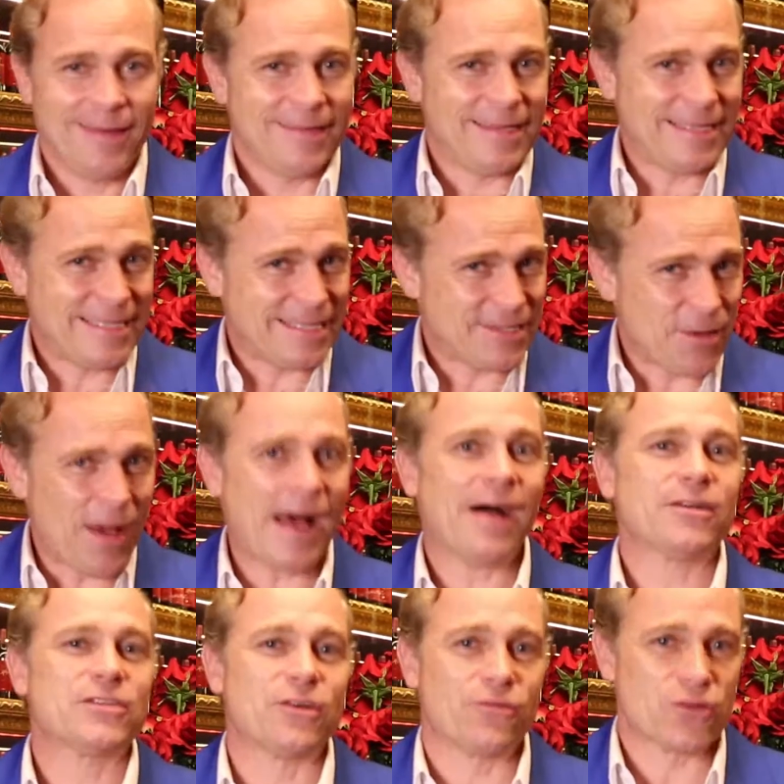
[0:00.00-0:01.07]
This is the
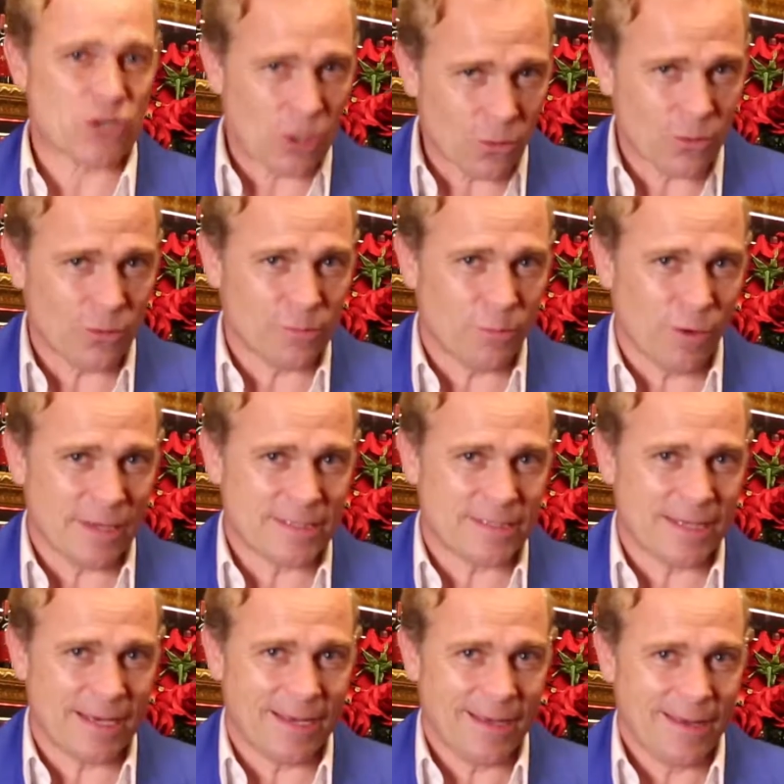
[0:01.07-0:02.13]
house of Jean-Claude
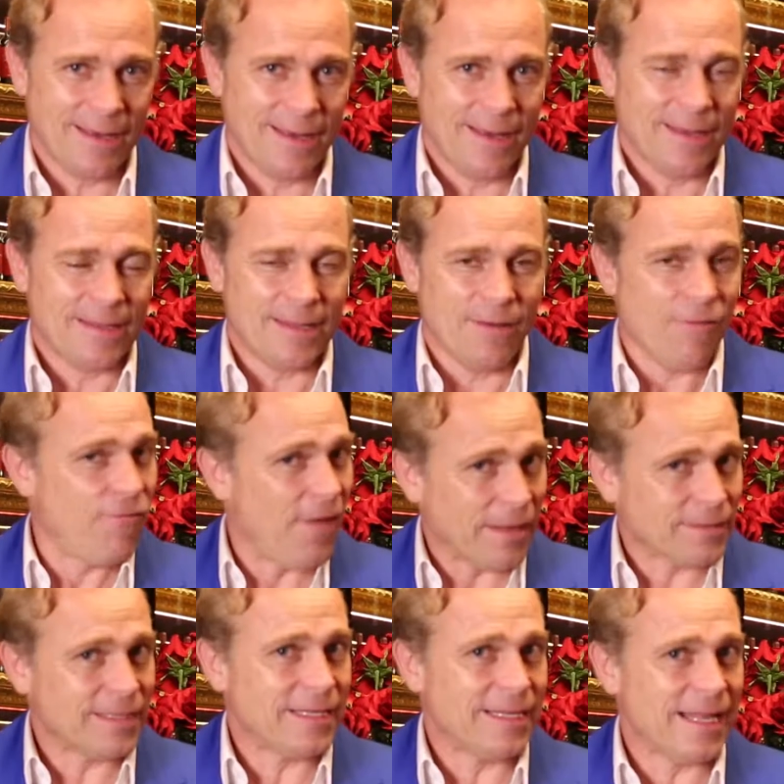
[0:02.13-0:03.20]
Boisset,
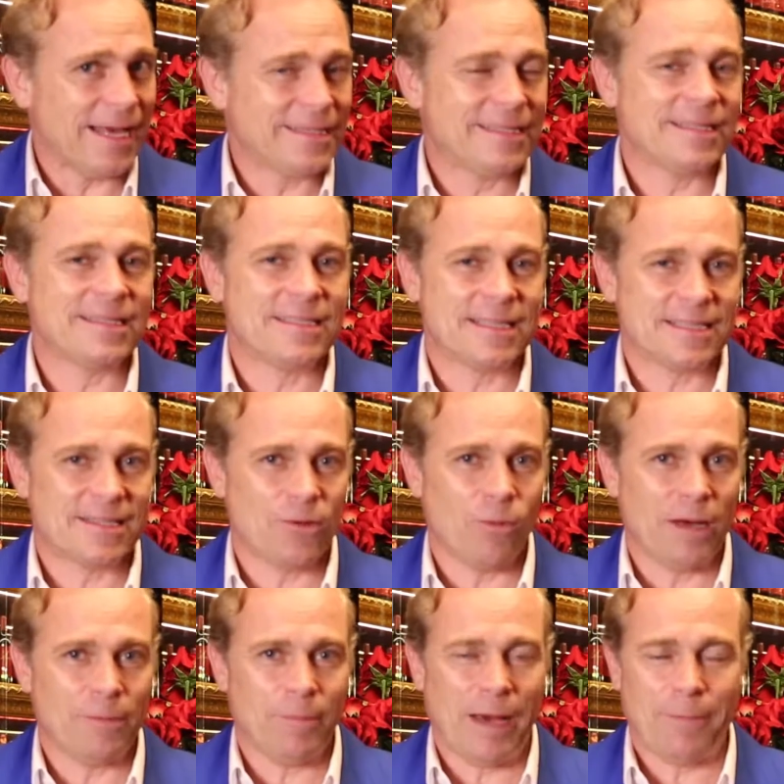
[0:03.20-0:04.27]
founded in
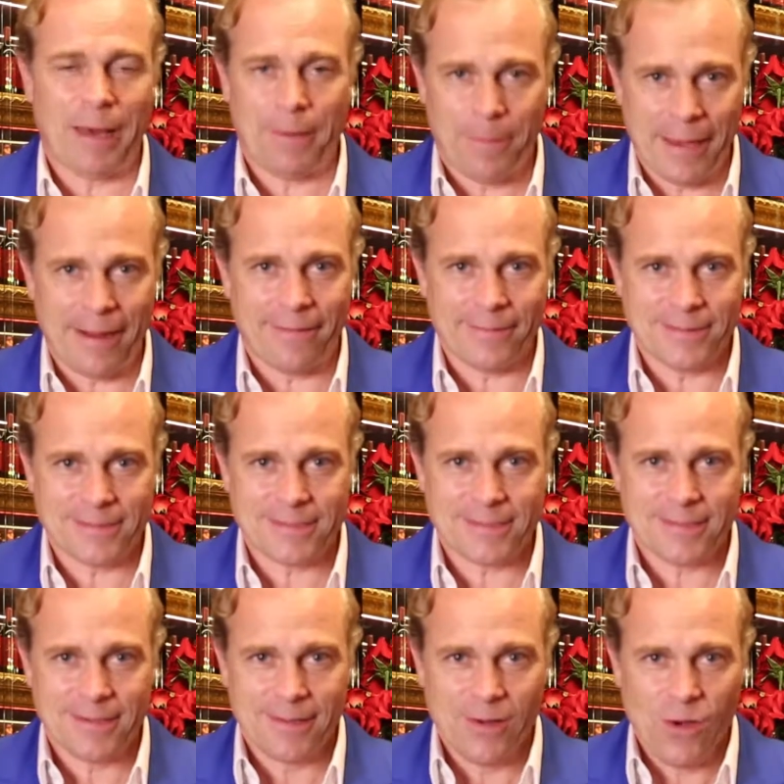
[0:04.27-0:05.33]
1961 by my parents.